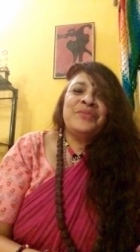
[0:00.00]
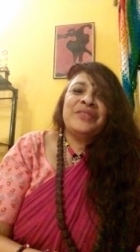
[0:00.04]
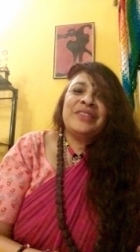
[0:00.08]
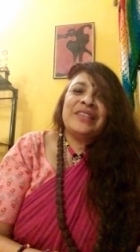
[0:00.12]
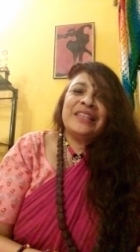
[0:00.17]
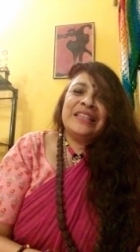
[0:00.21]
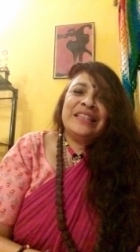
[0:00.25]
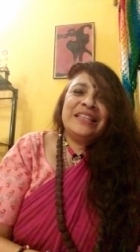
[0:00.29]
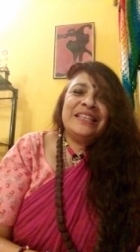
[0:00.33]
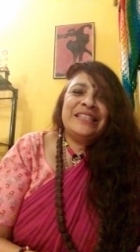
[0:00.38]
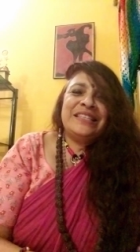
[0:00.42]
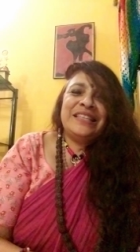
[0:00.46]

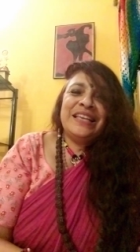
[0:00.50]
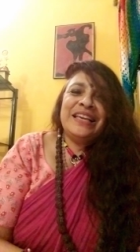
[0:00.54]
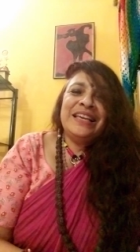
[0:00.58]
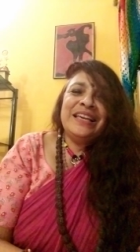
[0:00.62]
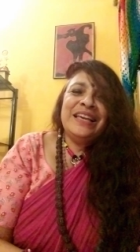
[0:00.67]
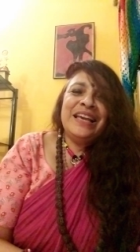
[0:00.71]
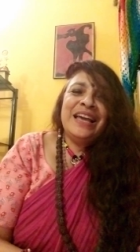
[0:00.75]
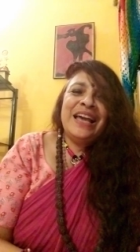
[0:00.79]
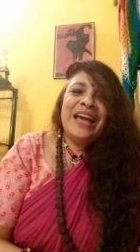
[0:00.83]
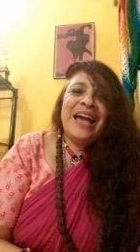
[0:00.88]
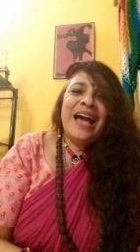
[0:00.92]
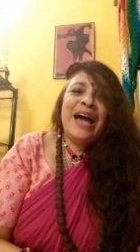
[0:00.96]
this thing
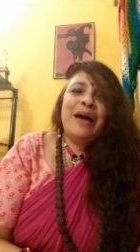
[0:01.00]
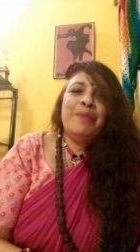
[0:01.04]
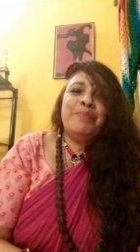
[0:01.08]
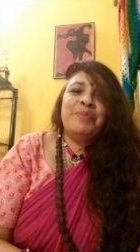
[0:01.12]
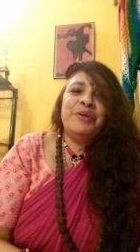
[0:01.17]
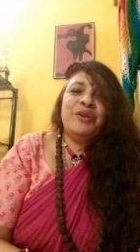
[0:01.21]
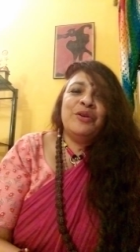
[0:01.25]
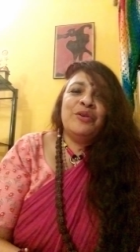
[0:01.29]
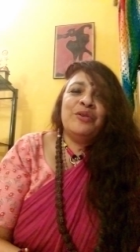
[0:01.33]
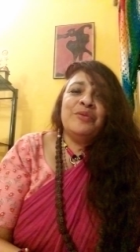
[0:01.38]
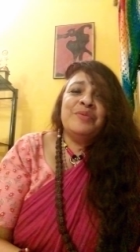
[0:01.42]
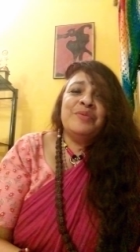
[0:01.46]

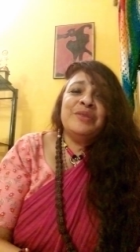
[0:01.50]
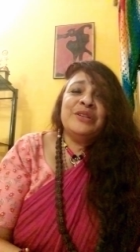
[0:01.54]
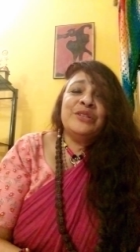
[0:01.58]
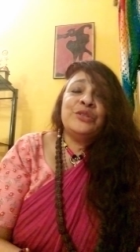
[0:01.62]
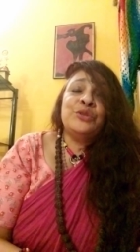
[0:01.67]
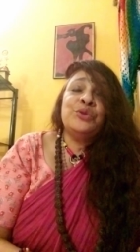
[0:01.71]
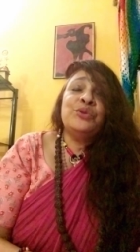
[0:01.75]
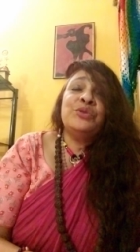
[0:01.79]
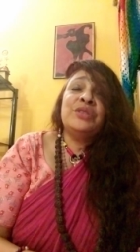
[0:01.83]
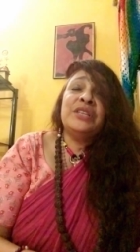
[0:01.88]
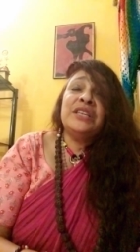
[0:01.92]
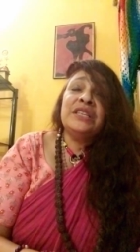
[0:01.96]
happen always.
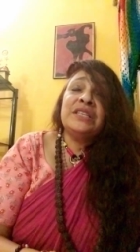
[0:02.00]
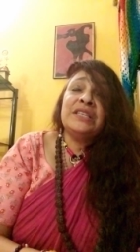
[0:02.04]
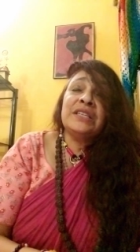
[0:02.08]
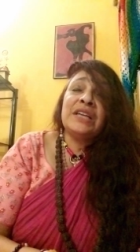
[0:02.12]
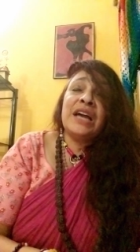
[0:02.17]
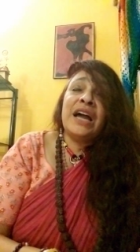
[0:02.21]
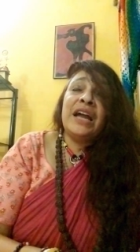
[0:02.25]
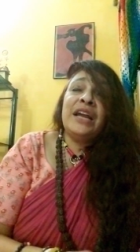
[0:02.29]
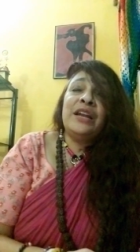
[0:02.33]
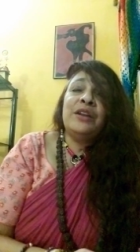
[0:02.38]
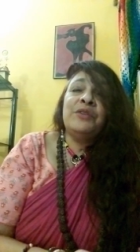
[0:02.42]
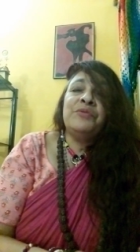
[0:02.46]
So this kind